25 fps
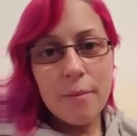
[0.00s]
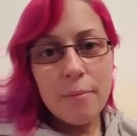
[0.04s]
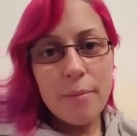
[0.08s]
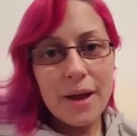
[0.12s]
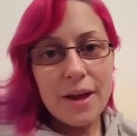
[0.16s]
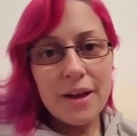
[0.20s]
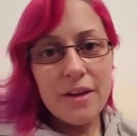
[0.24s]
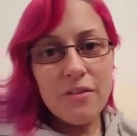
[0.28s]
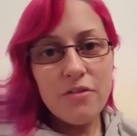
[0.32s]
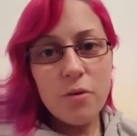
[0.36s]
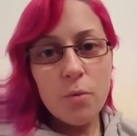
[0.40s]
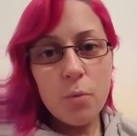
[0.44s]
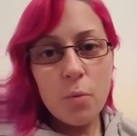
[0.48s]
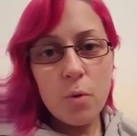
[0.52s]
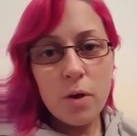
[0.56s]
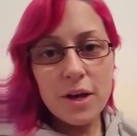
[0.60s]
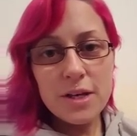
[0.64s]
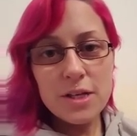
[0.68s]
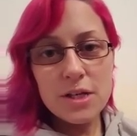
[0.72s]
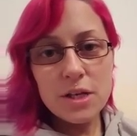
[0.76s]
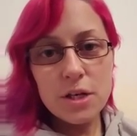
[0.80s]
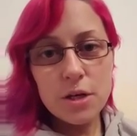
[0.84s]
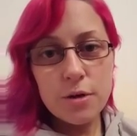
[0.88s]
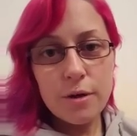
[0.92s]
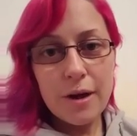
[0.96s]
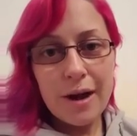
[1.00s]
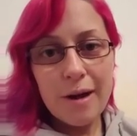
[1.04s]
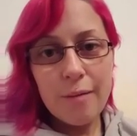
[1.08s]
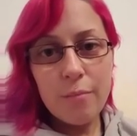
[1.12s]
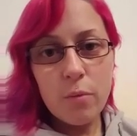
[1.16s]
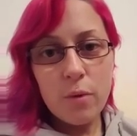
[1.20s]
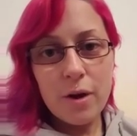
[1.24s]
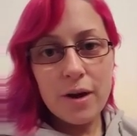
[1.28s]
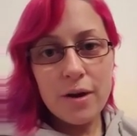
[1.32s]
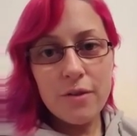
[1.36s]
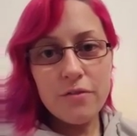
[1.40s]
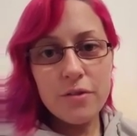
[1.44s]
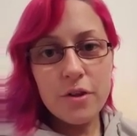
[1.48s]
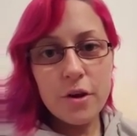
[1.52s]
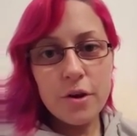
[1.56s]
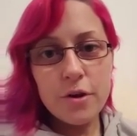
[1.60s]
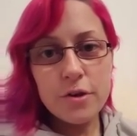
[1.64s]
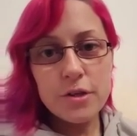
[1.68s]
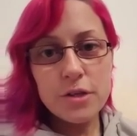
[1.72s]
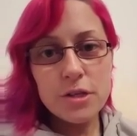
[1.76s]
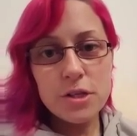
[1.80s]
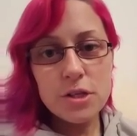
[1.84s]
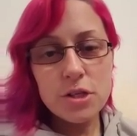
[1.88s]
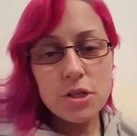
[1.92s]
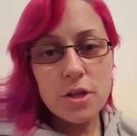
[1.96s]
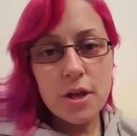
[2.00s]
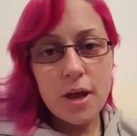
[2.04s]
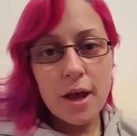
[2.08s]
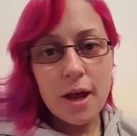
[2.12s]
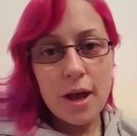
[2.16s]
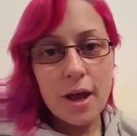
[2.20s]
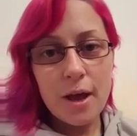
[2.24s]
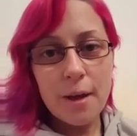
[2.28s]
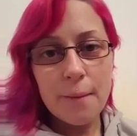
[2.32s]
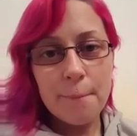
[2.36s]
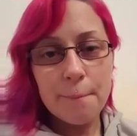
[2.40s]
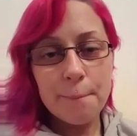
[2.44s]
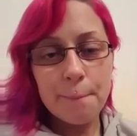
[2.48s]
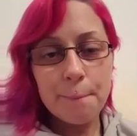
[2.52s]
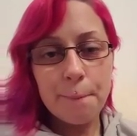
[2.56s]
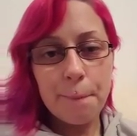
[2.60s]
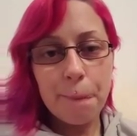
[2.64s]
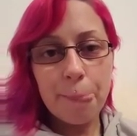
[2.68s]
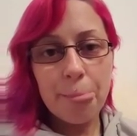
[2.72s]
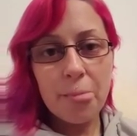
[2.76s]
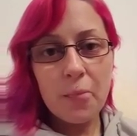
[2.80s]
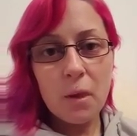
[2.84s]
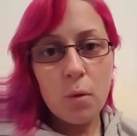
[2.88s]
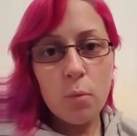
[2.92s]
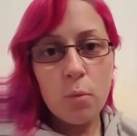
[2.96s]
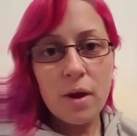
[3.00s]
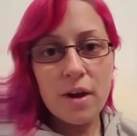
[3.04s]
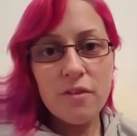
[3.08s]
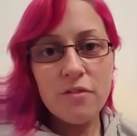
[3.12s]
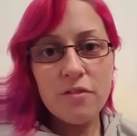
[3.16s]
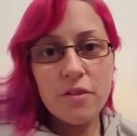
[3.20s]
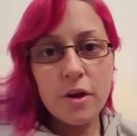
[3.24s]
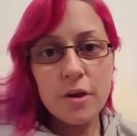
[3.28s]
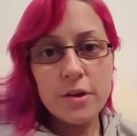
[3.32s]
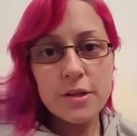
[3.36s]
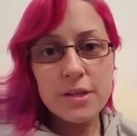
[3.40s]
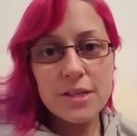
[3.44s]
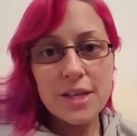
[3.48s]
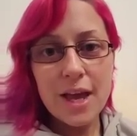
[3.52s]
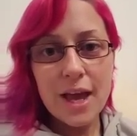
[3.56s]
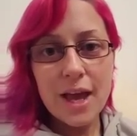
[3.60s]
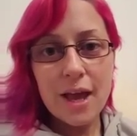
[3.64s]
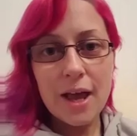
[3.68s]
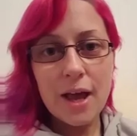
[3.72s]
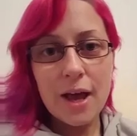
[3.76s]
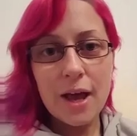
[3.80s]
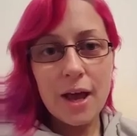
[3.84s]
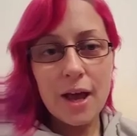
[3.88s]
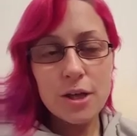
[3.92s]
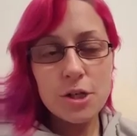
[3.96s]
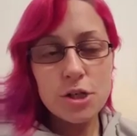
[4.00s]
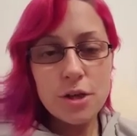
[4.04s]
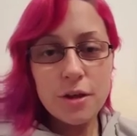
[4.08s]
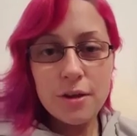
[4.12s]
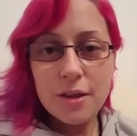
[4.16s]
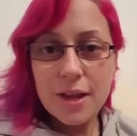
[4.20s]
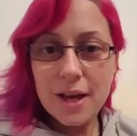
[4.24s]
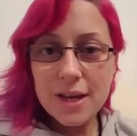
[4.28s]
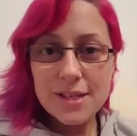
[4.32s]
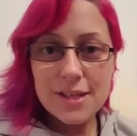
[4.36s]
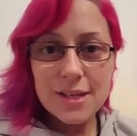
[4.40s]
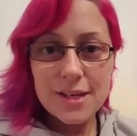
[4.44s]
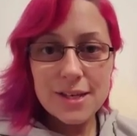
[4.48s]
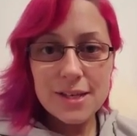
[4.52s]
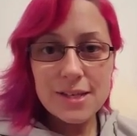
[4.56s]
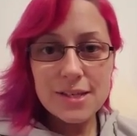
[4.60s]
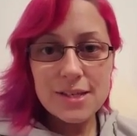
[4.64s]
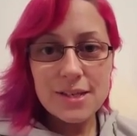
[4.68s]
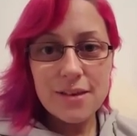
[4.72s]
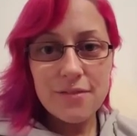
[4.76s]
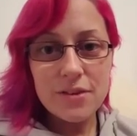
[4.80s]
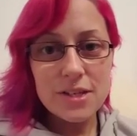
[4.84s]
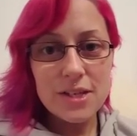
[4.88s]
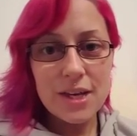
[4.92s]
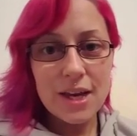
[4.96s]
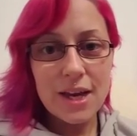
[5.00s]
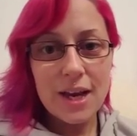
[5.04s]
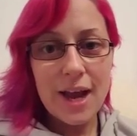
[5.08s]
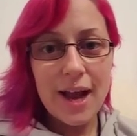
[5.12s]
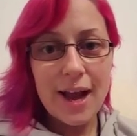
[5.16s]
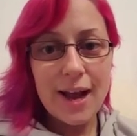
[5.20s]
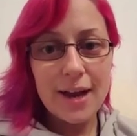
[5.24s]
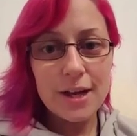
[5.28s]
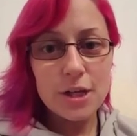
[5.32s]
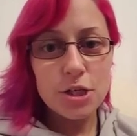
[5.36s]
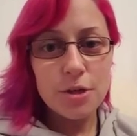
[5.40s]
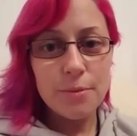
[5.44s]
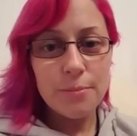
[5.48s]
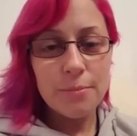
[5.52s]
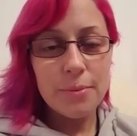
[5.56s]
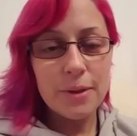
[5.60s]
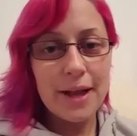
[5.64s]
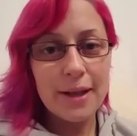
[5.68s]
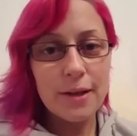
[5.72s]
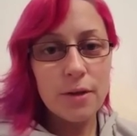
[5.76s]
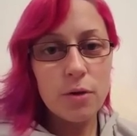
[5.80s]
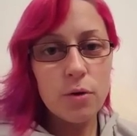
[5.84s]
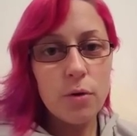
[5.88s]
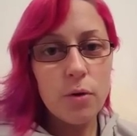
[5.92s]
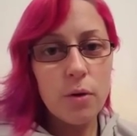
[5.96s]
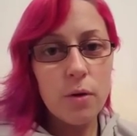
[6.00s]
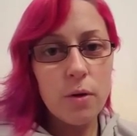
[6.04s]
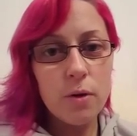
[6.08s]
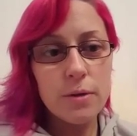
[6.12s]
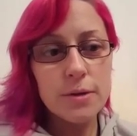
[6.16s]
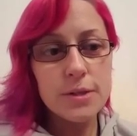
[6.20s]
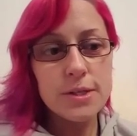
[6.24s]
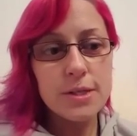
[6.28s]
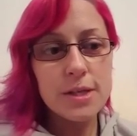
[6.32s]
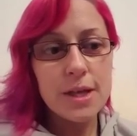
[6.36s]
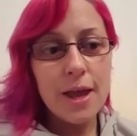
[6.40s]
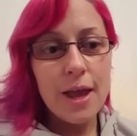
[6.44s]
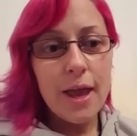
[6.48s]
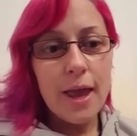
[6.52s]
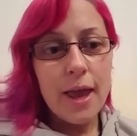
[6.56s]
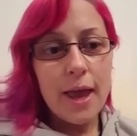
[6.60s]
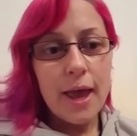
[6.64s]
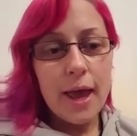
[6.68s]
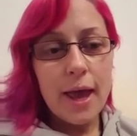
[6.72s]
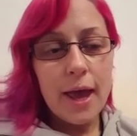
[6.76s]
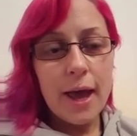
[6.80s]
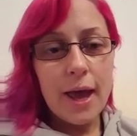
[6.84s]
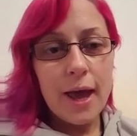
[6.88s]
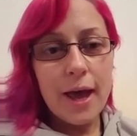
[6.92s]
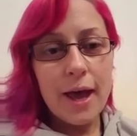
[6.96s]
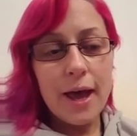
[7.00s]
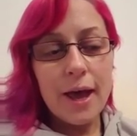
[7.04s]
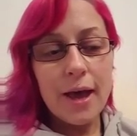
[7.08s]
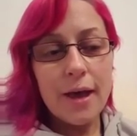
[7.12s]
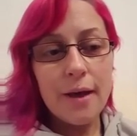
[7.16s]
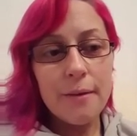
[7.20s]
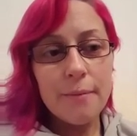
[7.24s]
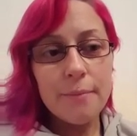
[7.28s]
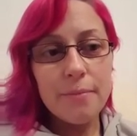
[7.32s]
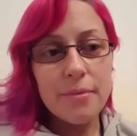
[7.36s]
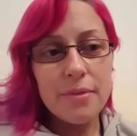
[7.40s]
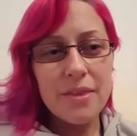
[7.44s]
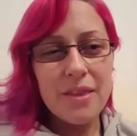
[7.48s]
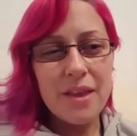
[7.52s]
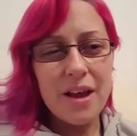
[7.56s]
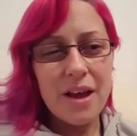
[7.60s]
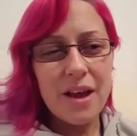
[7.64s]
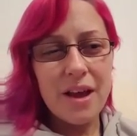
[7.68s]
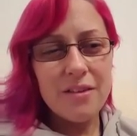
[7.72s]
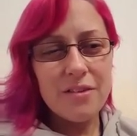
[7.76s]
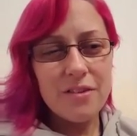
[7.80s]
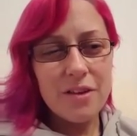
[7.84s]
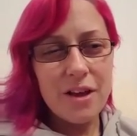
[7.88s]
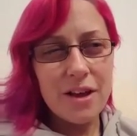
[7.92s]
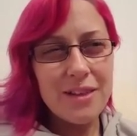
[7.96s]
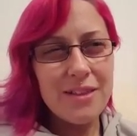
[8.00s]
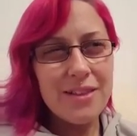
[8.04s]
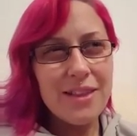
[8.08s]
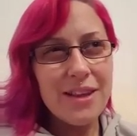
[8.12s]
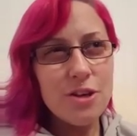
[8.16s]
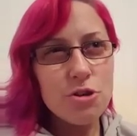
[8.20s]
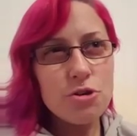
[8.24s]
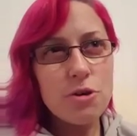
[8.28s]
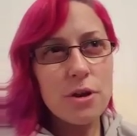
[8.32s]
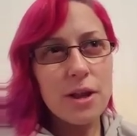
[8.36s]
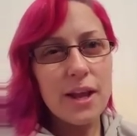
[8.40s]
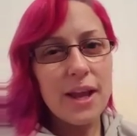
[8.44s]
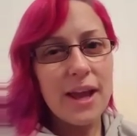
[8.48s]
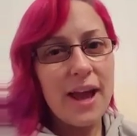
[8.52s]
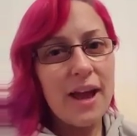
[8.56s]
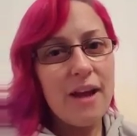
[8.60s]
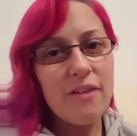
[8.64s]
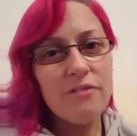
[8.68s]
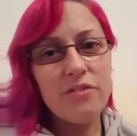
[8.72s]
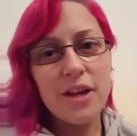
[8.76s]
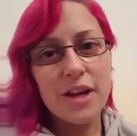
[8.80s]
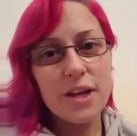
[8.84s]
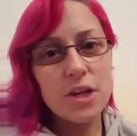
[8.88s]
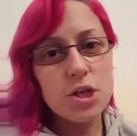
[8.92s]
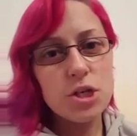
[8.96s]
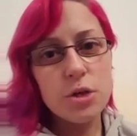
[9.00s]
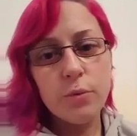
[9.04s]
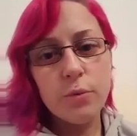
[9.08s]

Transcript: But if you wanted to grab one of those 2017 action plan calls, I literally have like